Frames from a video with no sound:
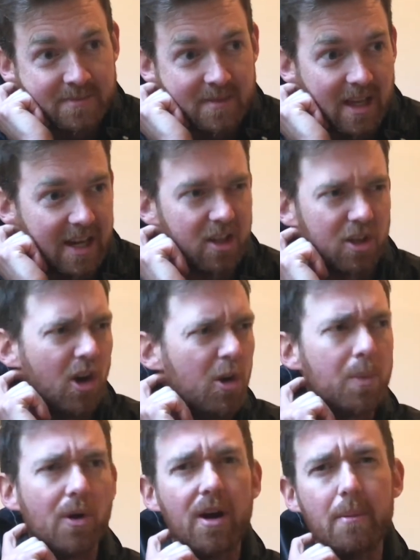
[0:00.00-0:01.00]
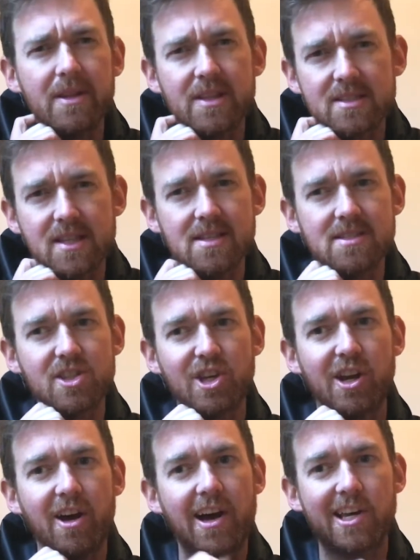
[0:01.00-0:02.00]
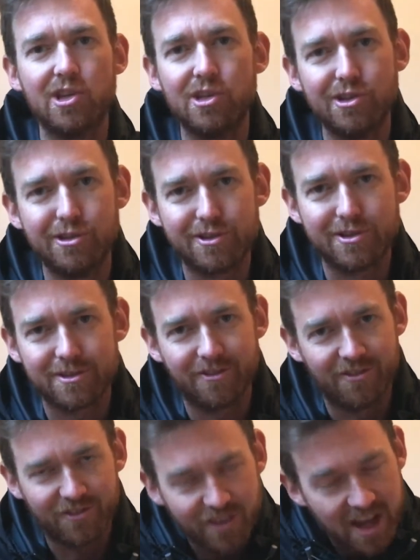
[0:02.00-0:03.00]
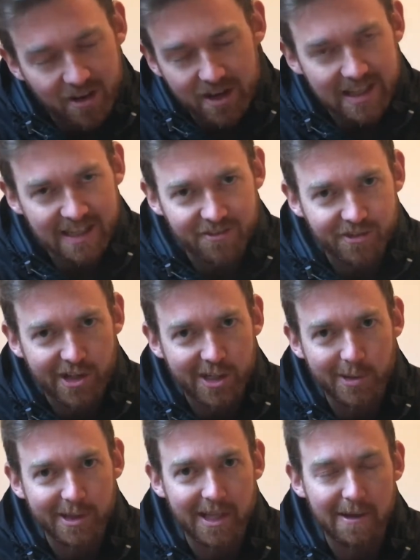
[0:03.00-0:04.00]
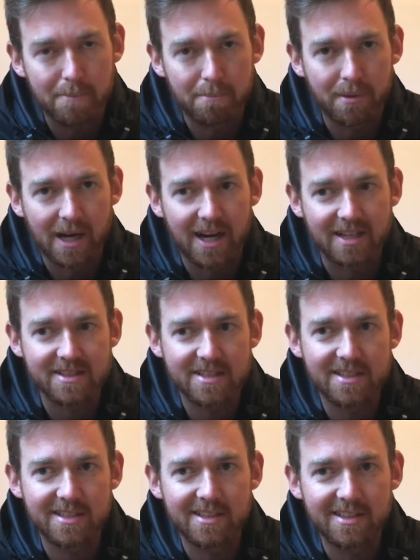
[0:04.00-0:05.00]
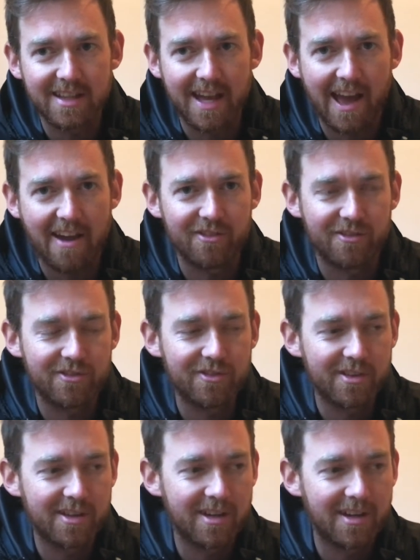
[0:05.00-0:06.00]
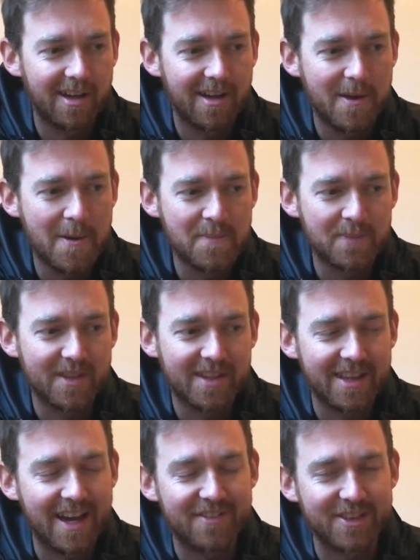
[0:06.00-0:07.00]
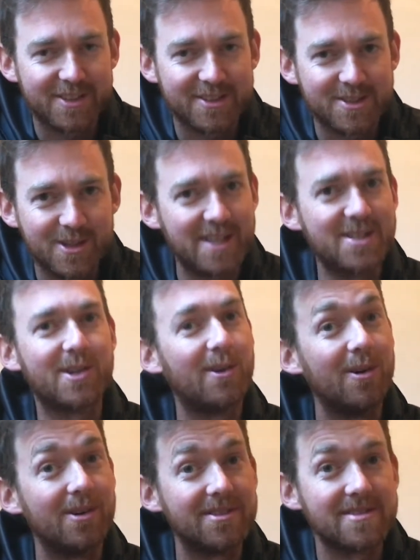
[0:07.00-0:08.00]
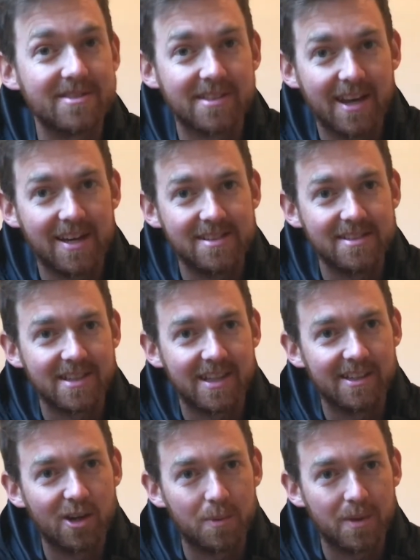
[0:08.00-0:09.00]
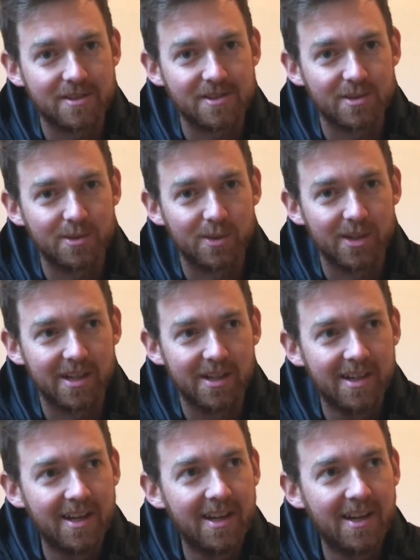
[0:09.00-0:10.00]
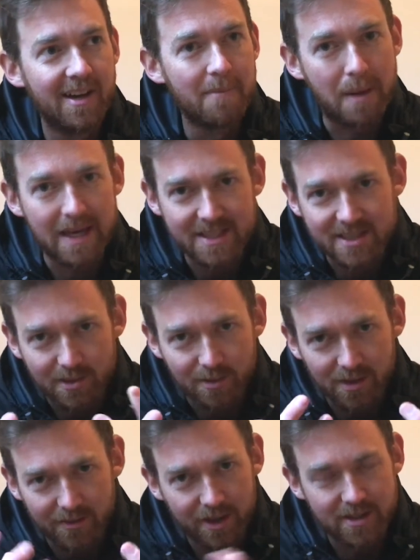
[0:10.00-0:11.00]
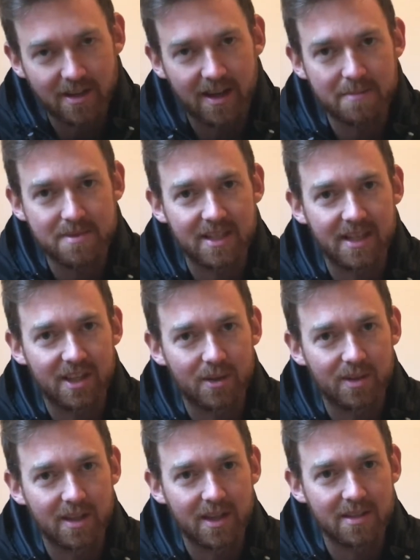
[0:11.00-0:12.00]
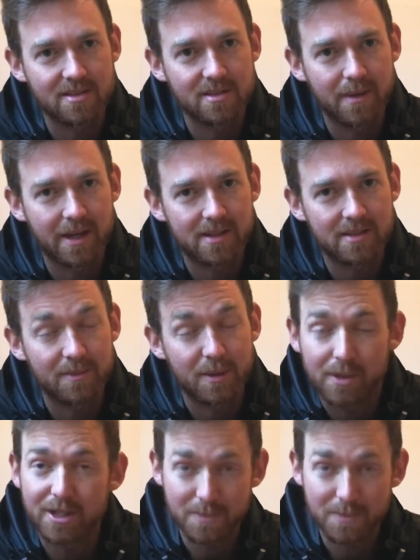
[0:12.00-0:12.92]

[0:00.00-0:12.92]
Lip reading: and a GoPro. I mean, there's things that I use very infrequently, but they have a greater cause, and yeah, hoping to piece all of those items together at the end to make something pretty